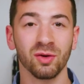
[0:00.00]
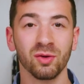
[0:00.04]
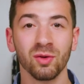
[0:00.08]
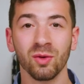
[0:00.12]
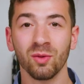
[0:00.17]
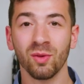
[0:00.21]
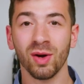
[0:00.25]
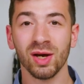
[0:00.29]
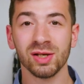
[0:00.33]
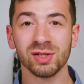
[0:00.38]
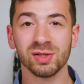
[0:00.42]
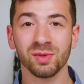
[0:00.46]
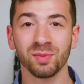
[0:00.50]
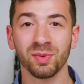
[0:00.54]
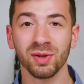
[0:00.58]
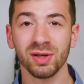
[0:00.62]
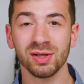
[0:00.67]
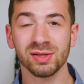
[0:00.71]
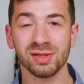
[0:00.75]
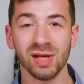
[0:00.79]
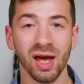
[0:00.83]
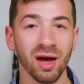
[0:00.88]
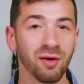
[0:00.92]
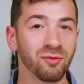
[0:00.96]
New
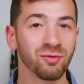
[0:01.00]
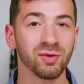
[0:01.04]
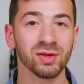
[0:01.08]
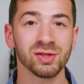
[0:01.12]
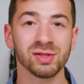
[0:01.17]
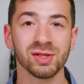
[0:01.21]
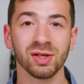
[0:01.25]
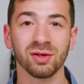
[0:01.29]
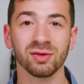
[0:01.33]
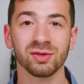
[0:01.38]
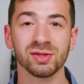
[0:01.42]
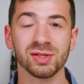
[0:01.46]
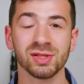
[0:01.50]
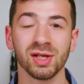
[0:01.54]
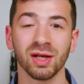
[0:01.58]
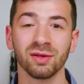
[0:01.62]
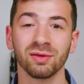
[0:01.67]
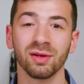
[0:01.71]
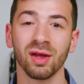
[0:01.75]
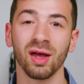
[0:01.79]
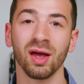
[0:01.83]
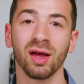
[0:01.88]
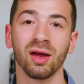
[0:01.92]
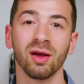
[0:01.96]
recipes every single
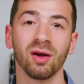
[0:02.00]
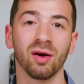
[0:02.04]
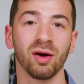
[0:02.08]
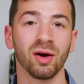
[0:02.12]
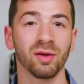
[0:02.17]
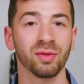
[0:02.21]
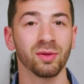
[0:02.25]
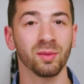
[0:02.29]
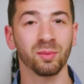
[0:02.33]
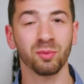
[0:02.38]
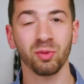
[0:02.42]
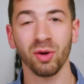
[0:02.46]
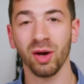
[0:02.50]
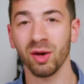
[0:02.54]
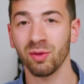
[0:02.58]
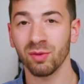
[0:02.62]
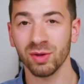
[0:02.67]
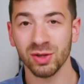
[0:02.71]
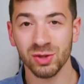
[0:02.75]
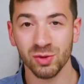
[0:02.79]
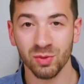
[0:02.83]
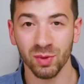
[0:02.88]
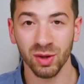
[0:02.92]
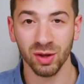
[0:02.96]
Sunday on the
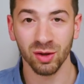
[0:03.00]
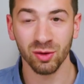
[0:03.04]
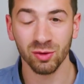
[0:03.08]
Prairie Street